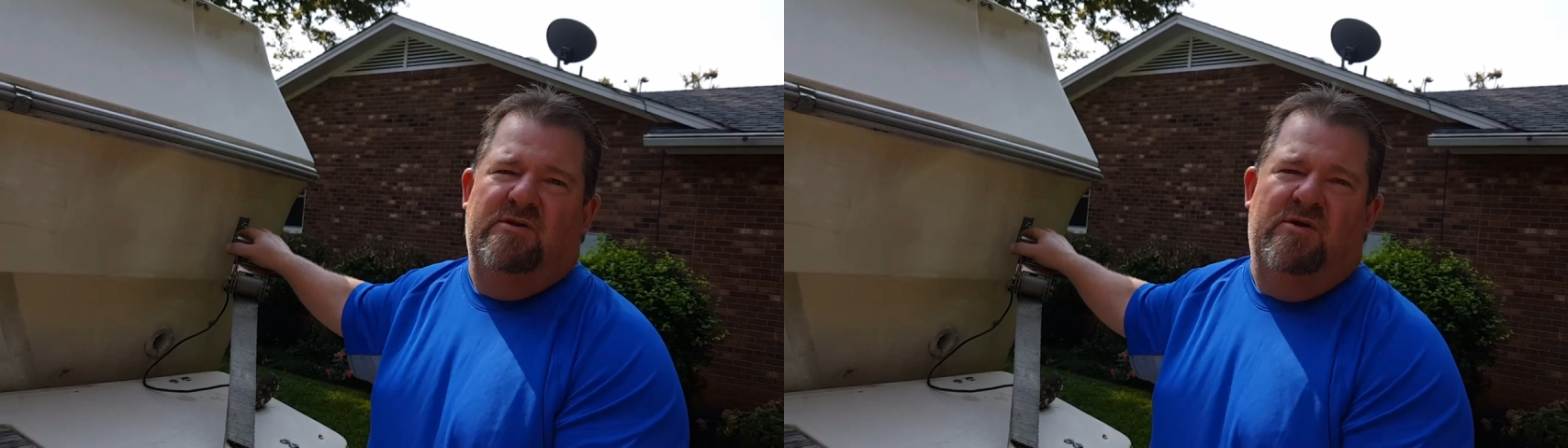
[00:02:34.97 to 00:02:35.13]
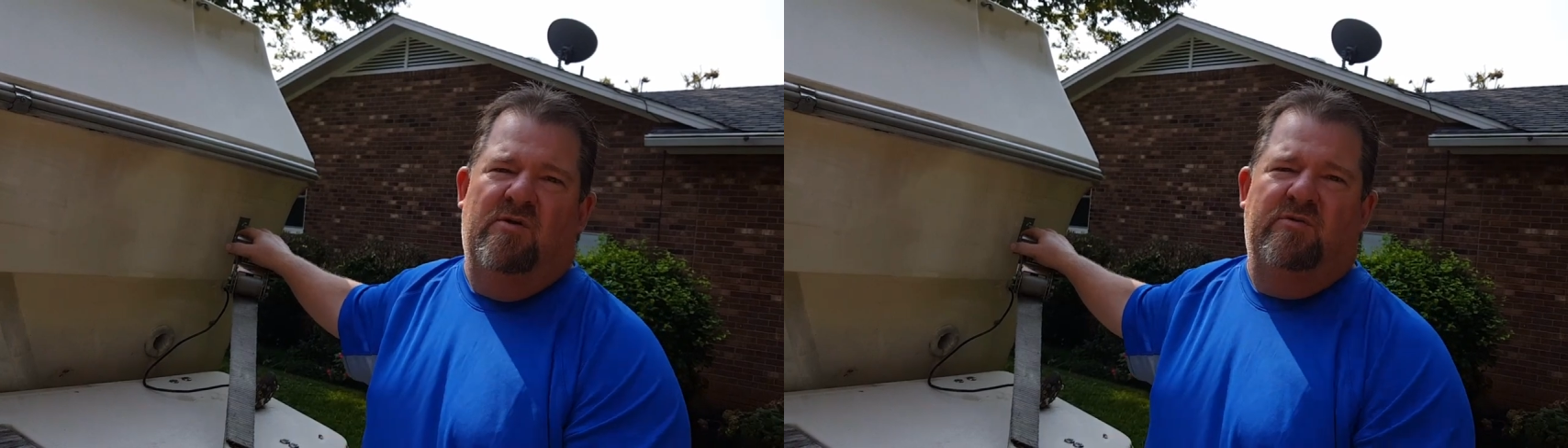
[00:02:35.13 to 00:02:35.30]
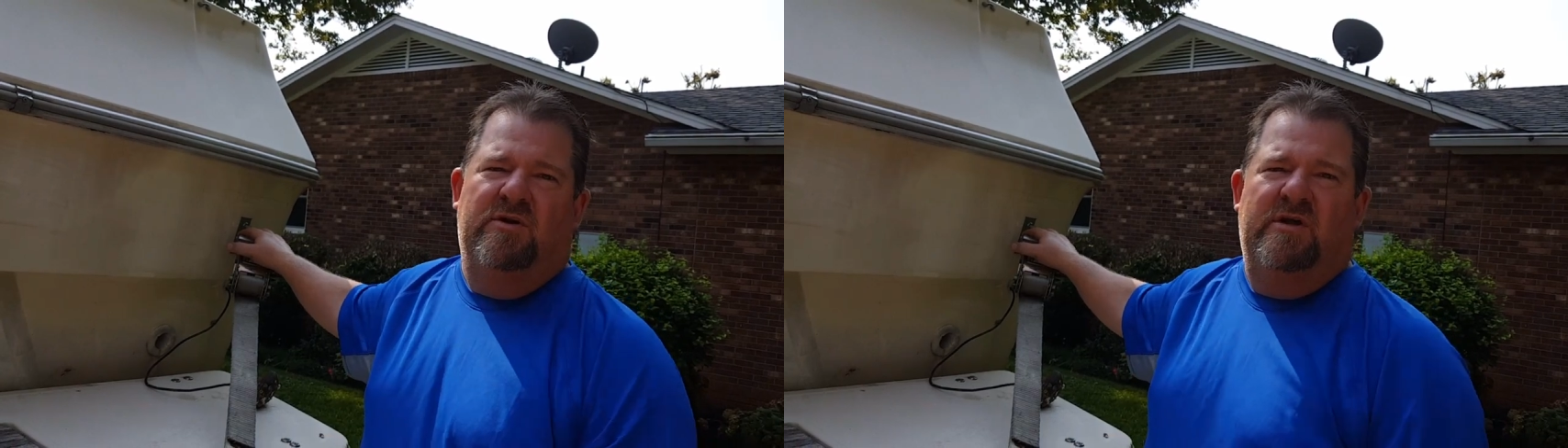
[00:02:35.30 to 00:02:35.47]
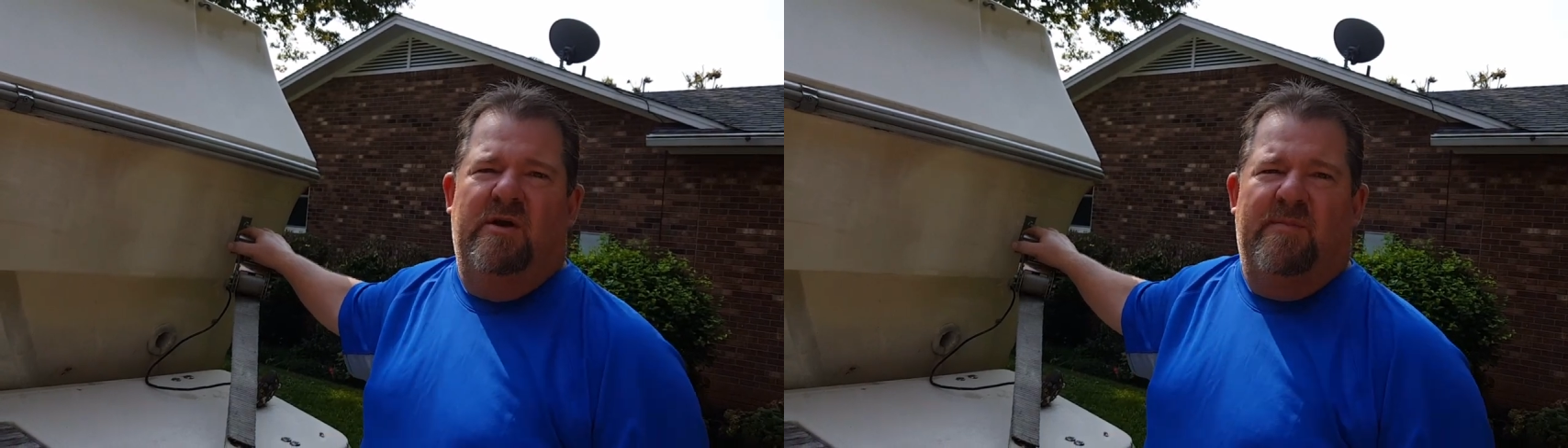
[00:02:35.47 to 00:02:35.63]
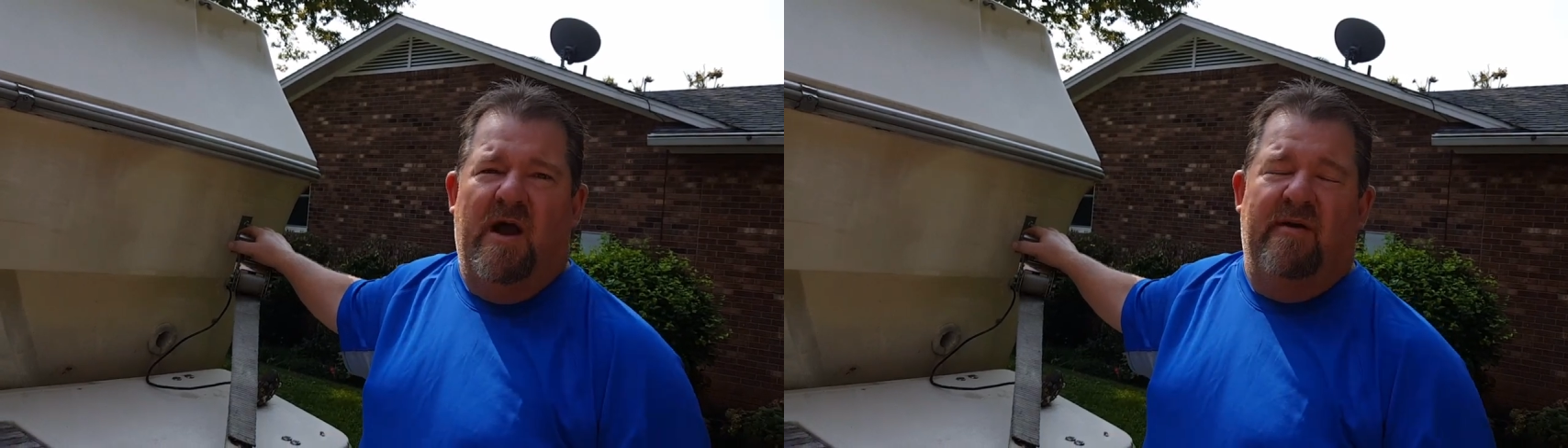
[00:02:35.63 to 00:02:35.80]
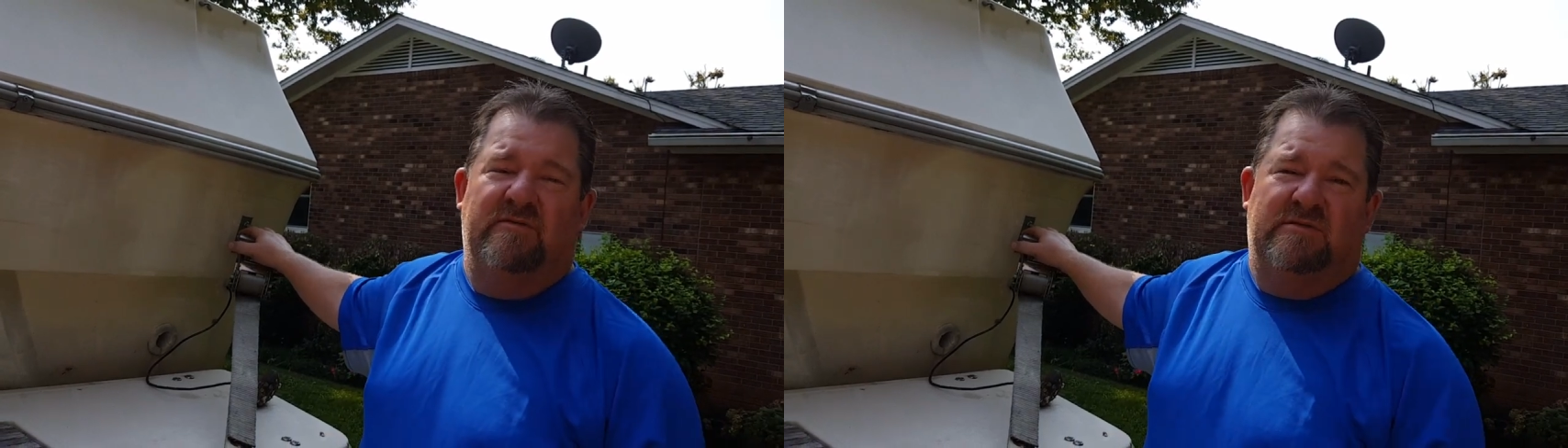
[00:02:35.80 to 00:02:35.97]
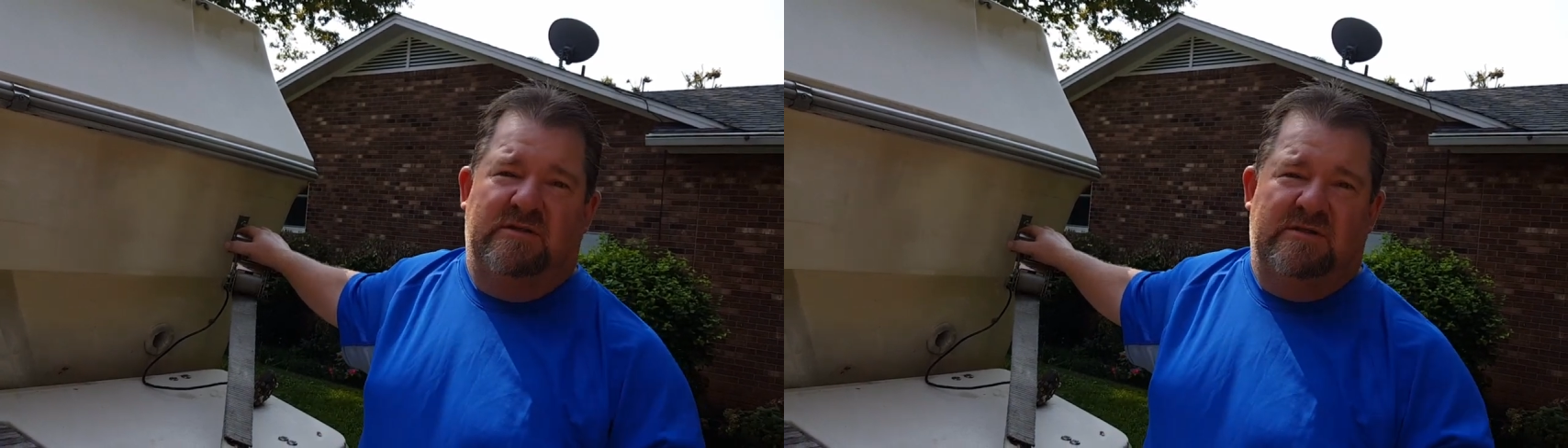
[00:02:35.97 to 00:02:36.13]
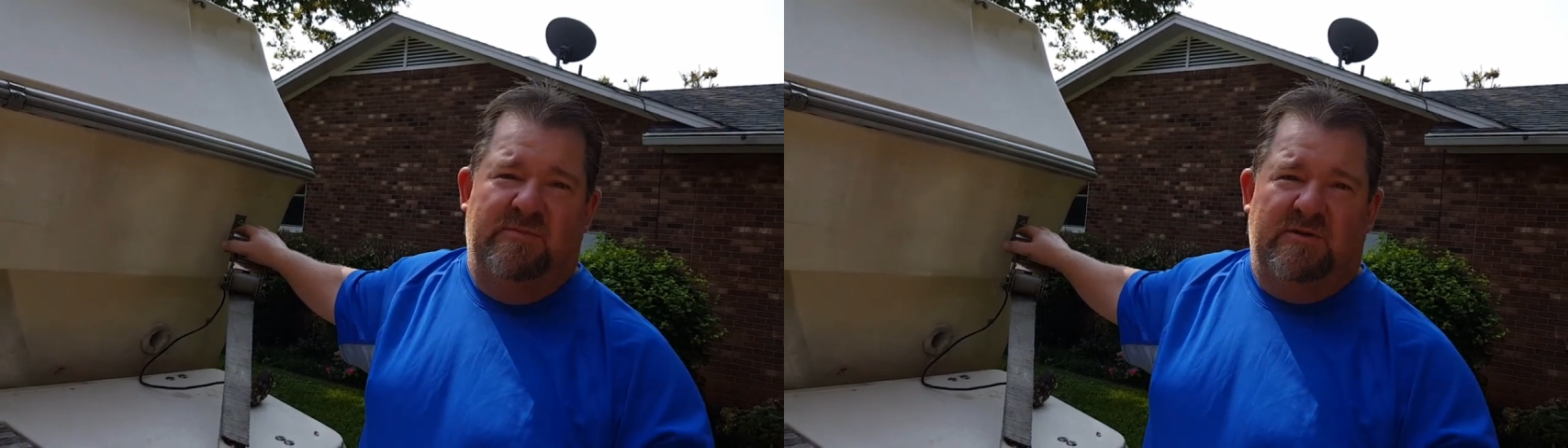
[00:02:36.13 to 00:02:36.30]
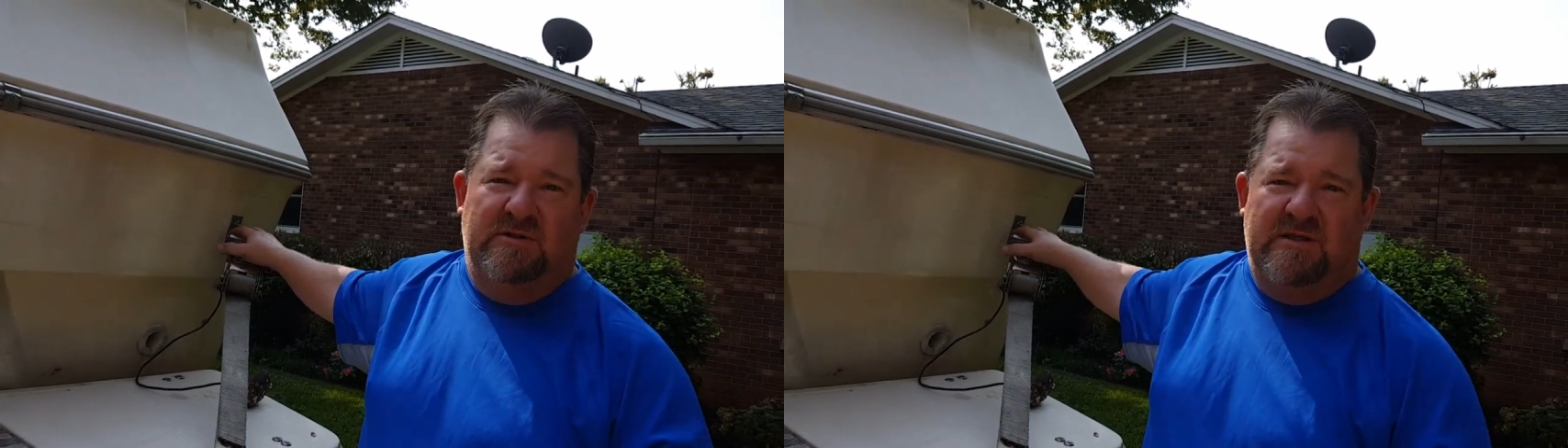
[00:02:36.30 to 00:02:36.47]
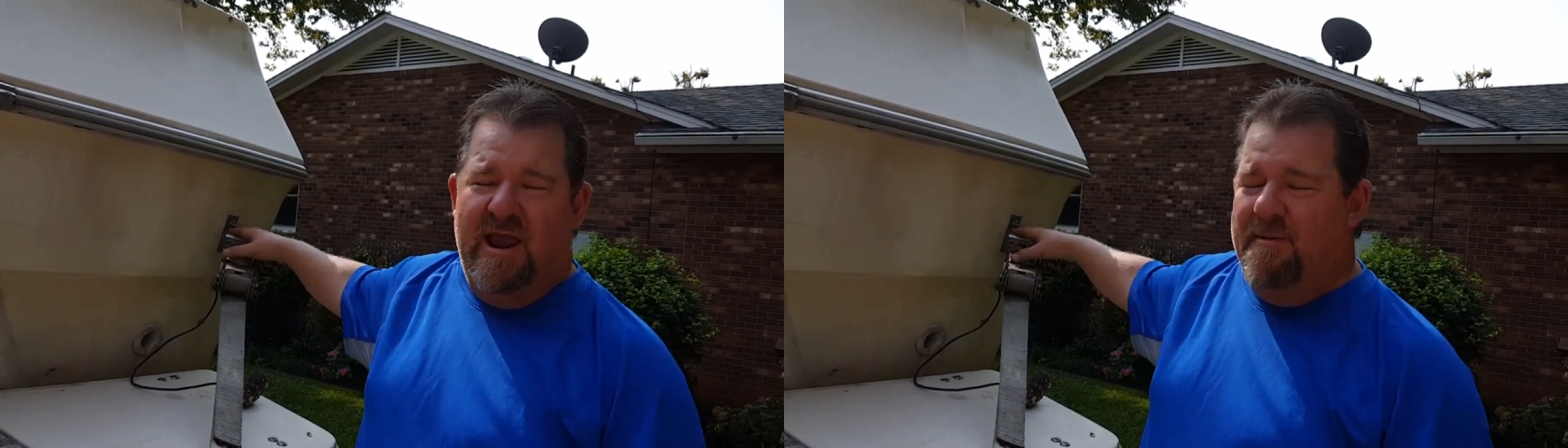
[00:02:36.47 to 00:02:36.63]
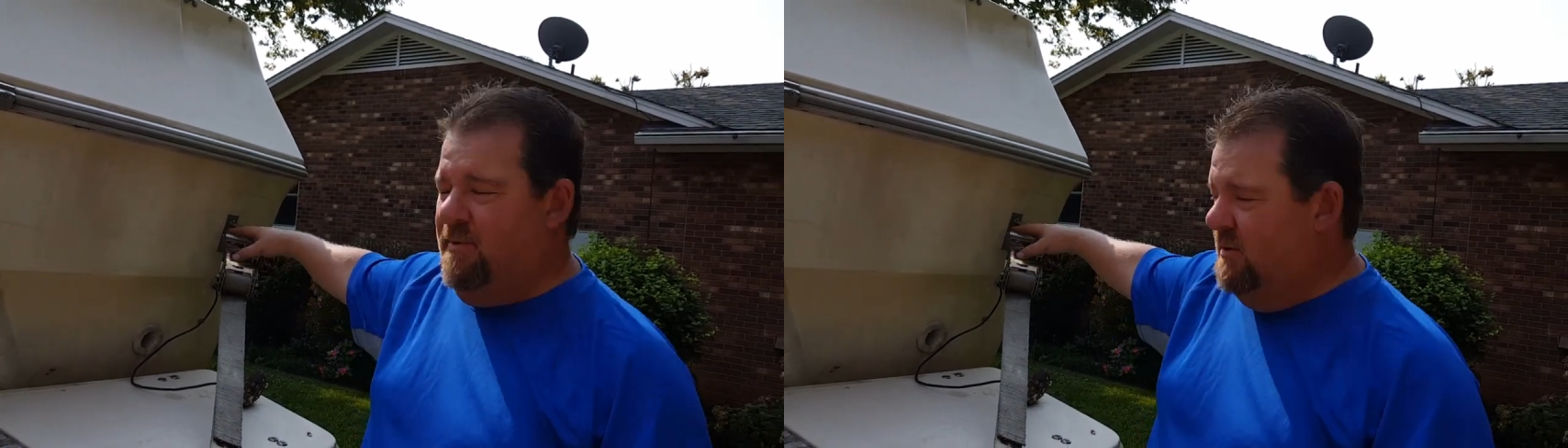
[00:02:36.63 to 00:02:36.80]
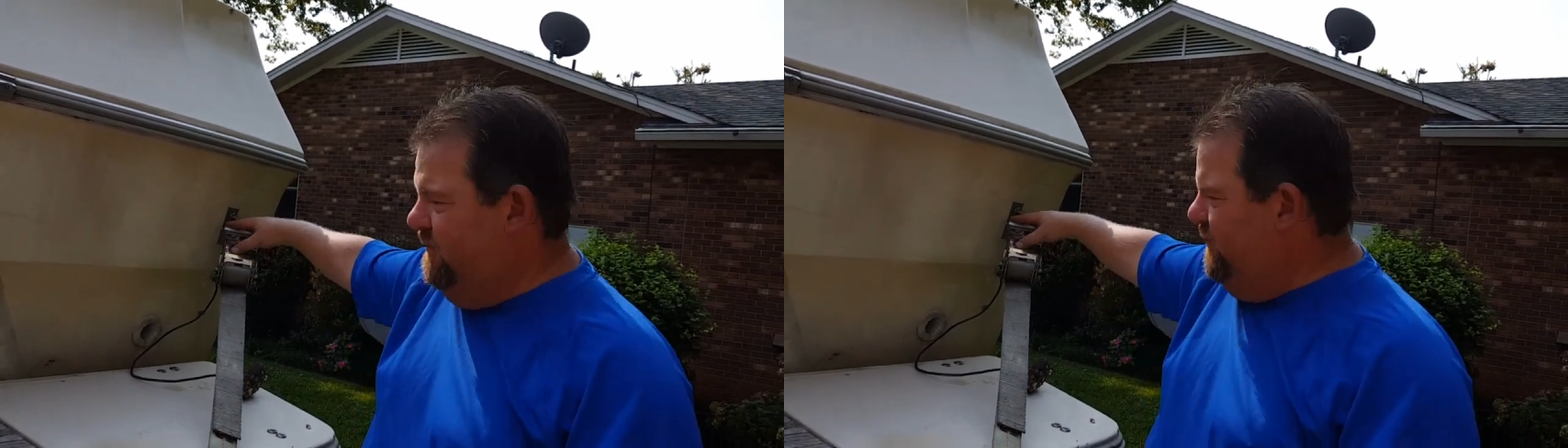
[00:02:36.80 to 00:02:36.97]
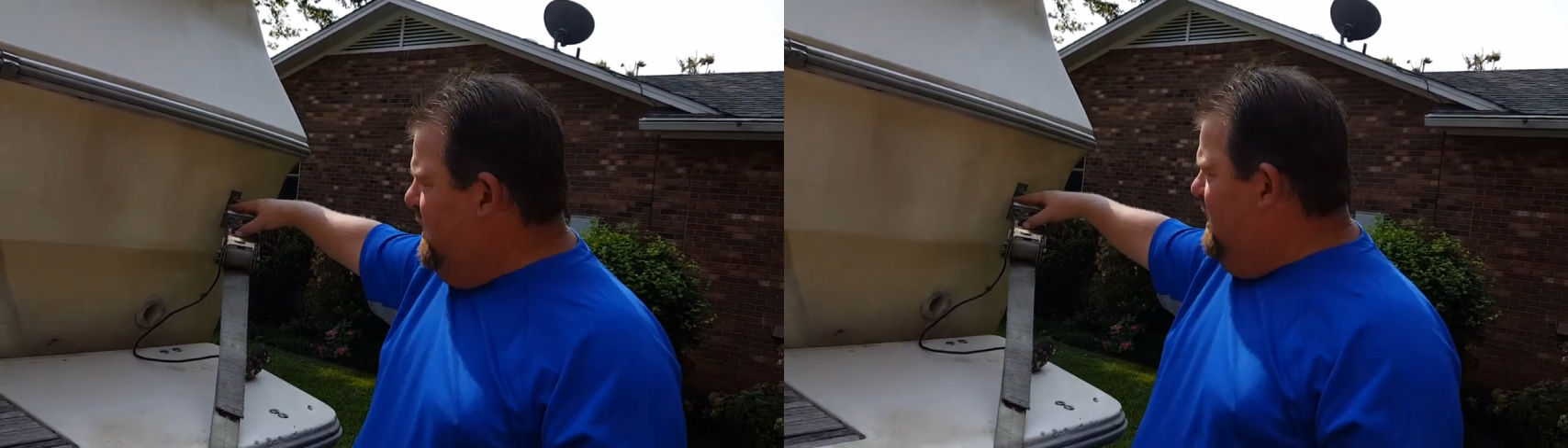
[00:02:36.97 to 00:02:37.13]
on it holding it up? Obviously something's happened.